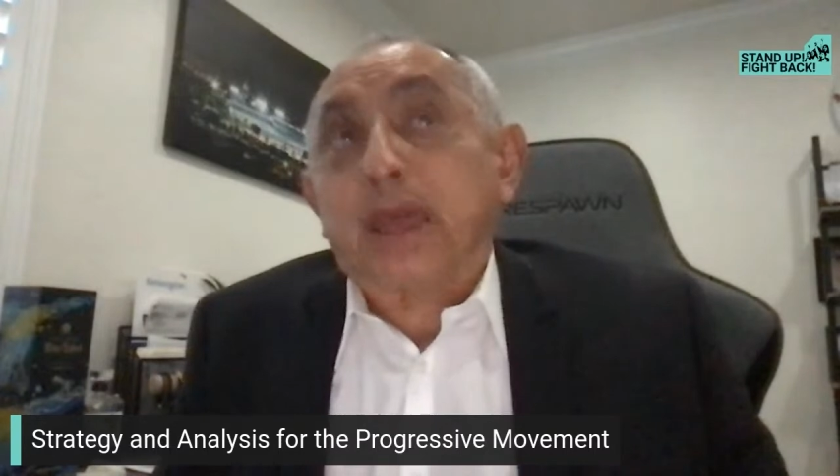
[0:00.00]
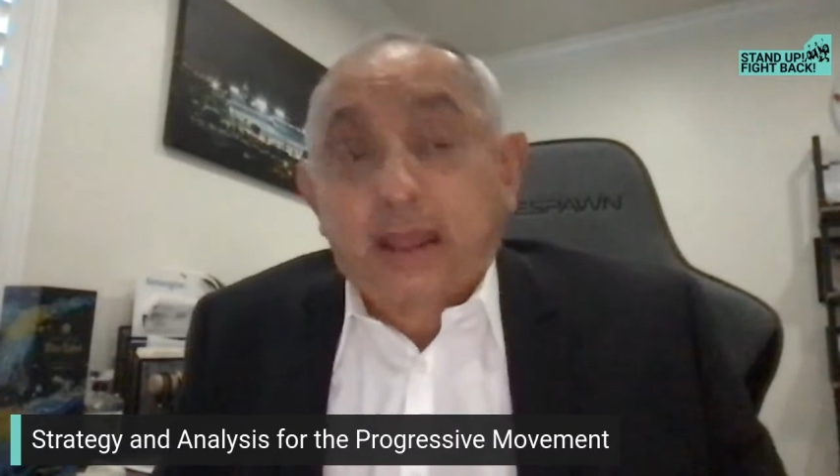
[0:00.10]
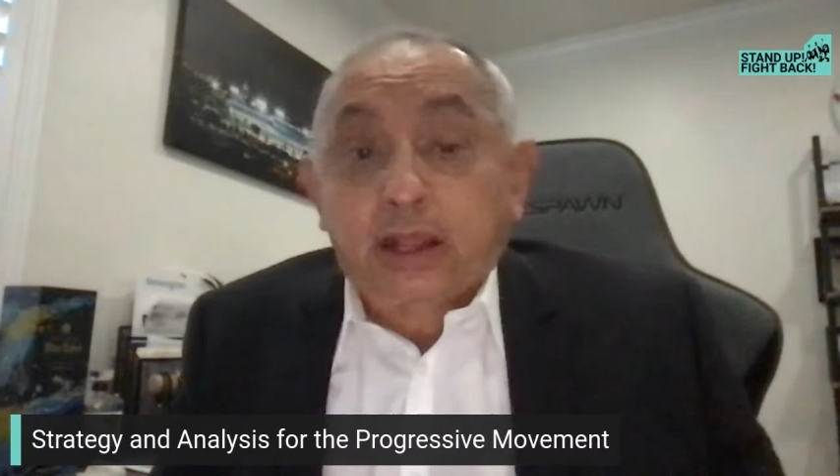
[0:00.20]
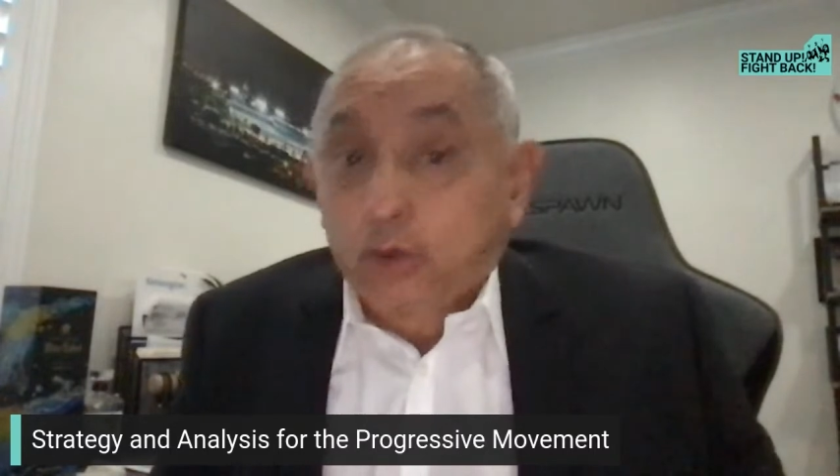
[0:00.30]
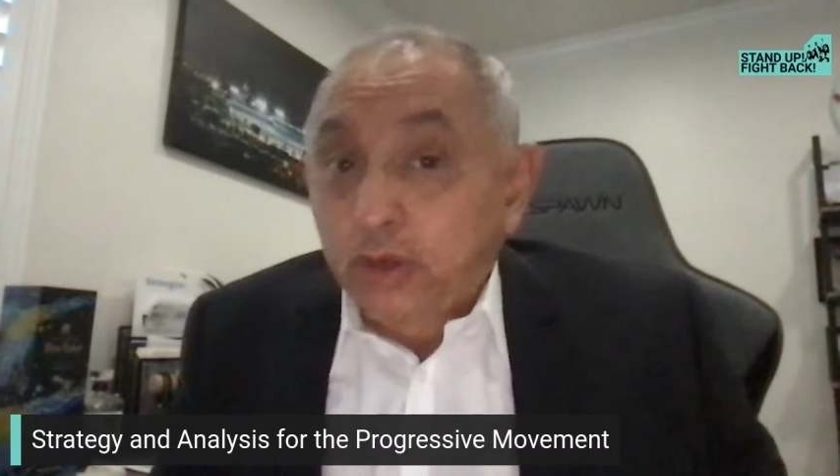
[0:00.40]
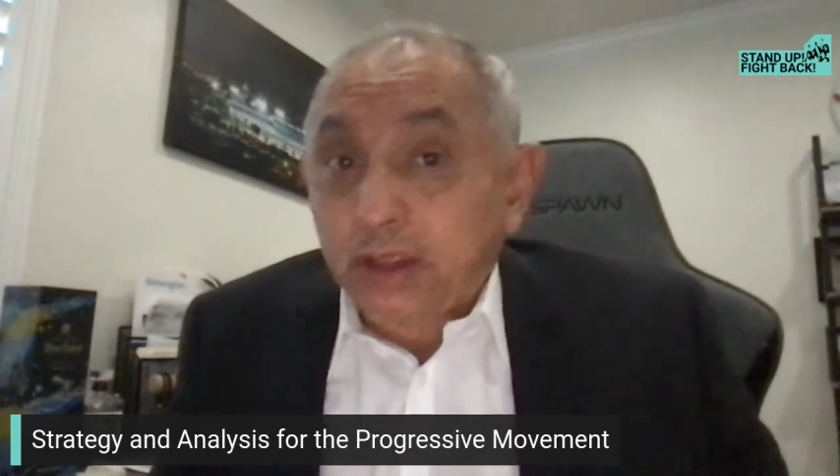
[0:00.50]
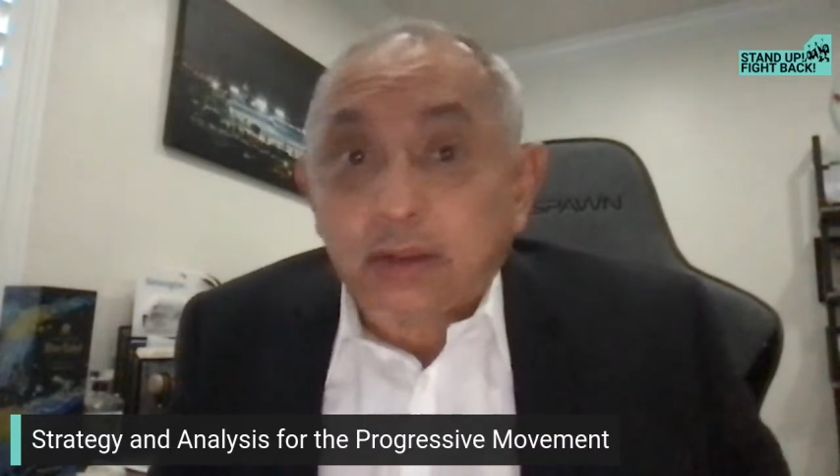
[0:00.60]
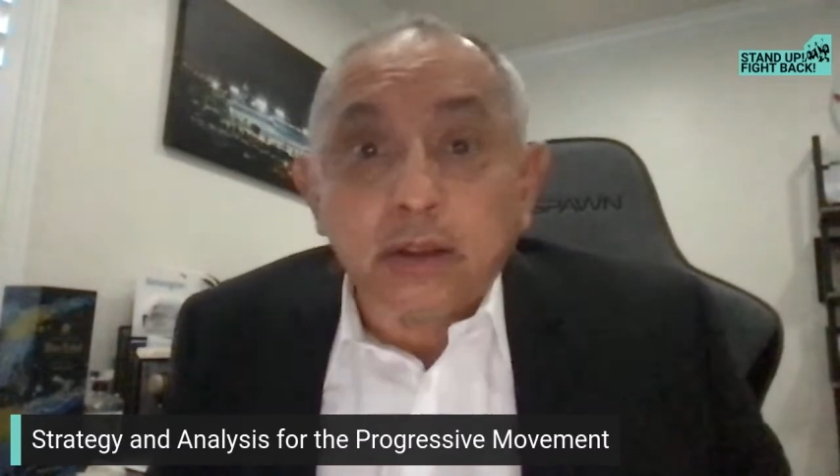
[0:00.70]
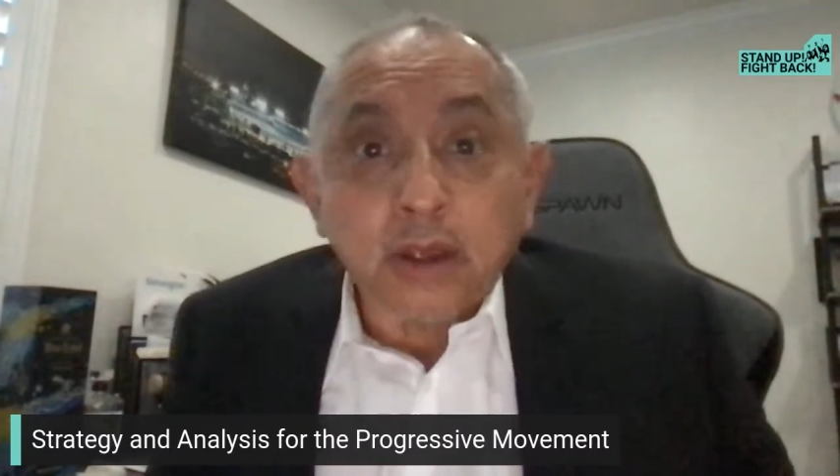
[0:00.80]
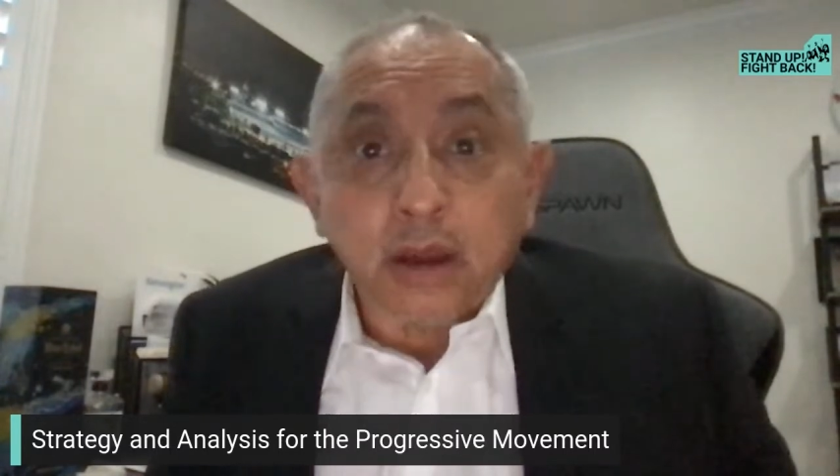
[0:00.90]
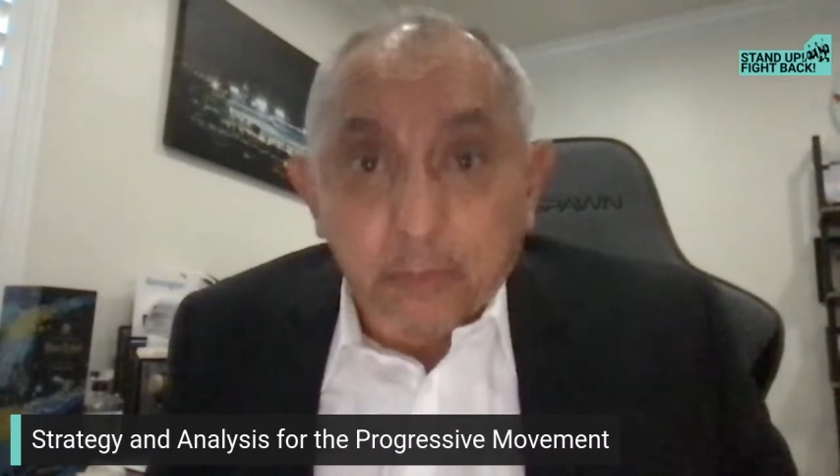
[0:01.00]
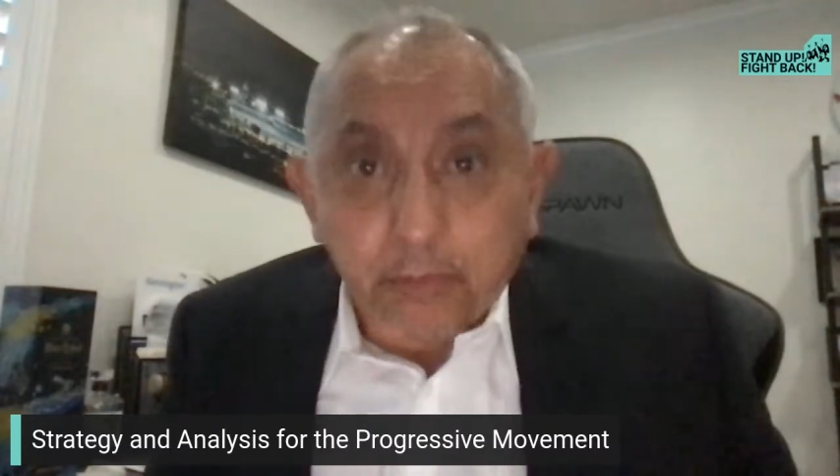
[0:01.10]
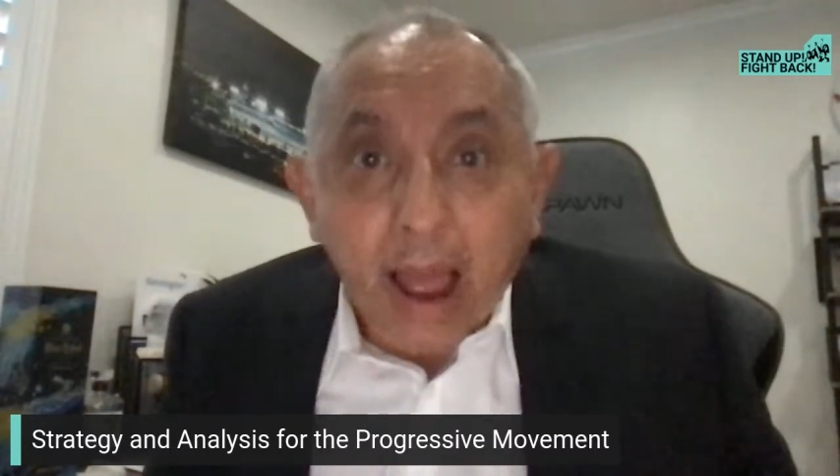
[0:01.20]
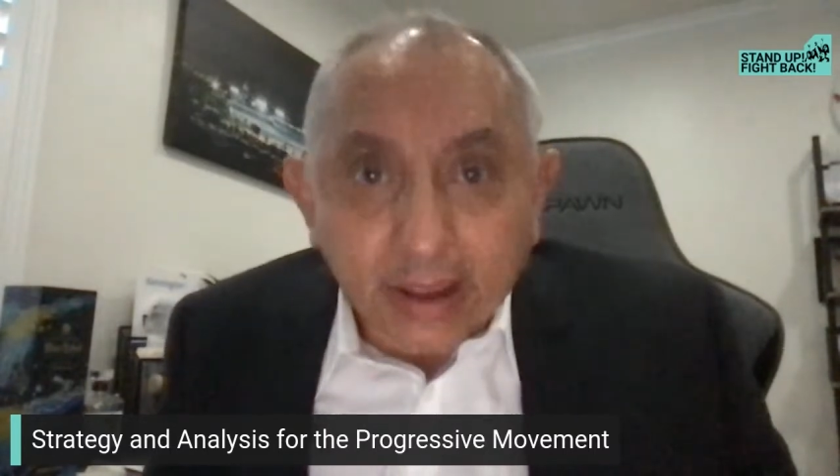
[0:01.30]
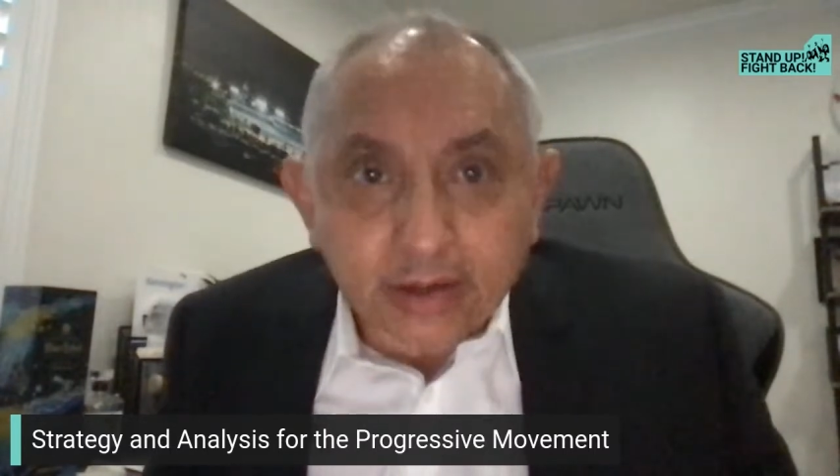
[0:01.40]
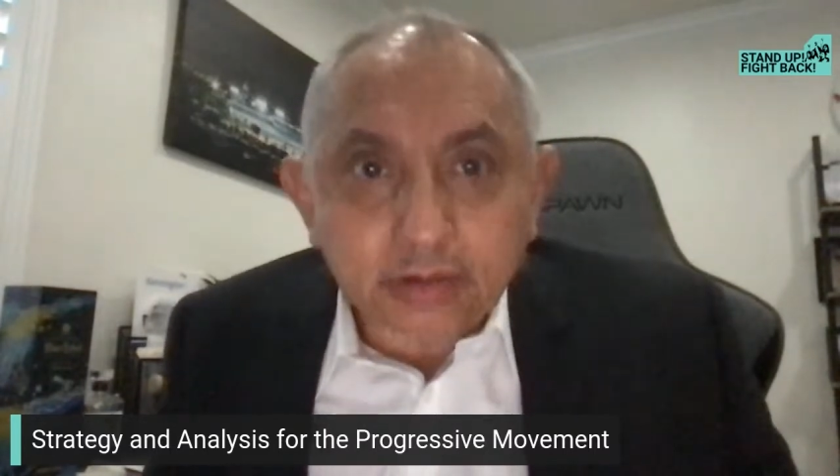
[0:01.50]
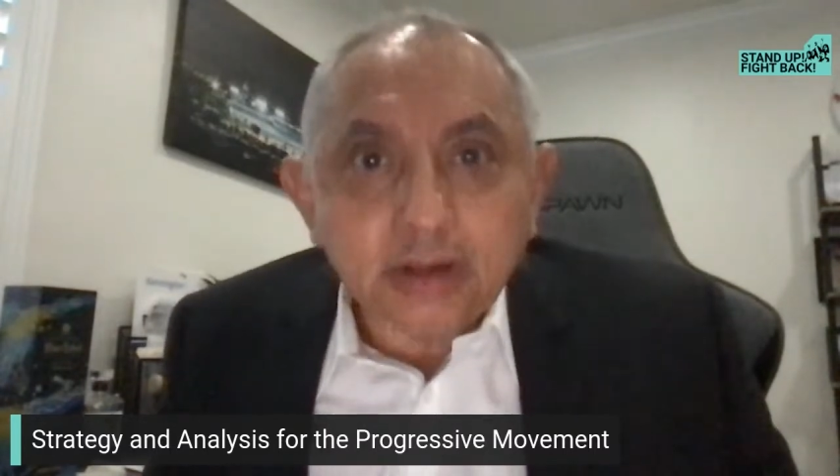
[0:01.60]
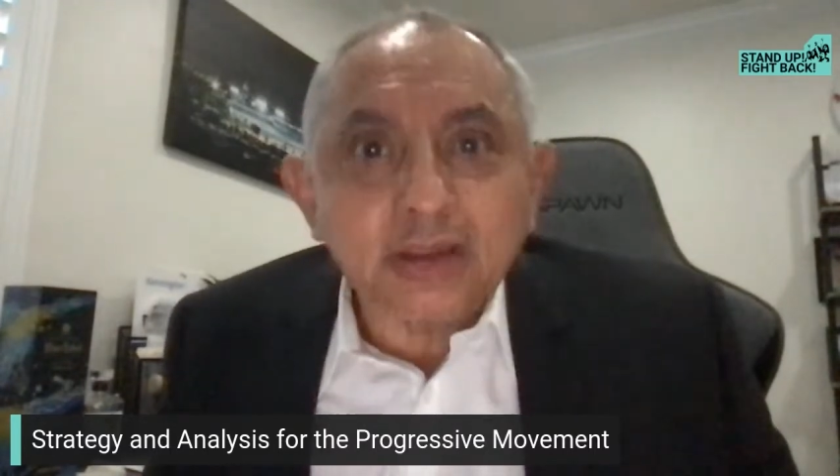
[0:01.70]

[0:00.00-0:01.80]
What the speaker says: including Biden.